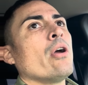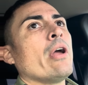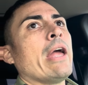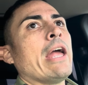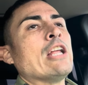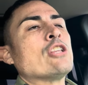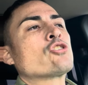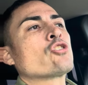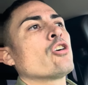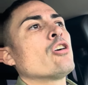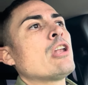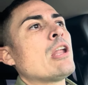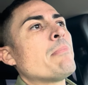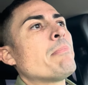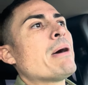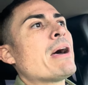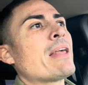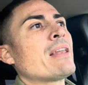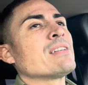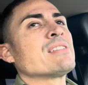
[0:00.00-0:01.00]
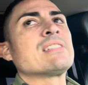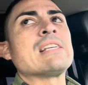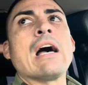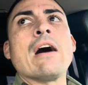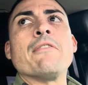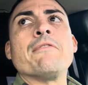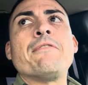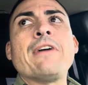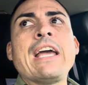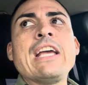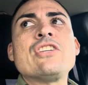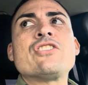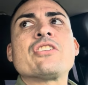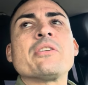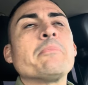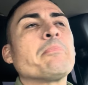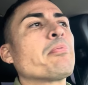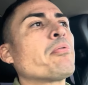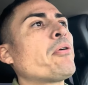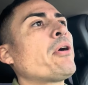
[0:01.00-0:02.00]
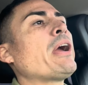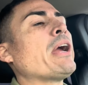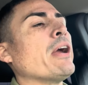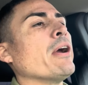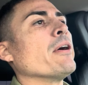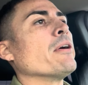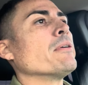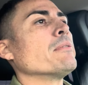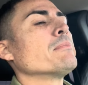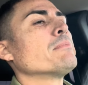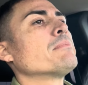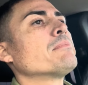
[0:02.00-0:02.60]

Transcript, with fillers: It's all about a salvation prayer.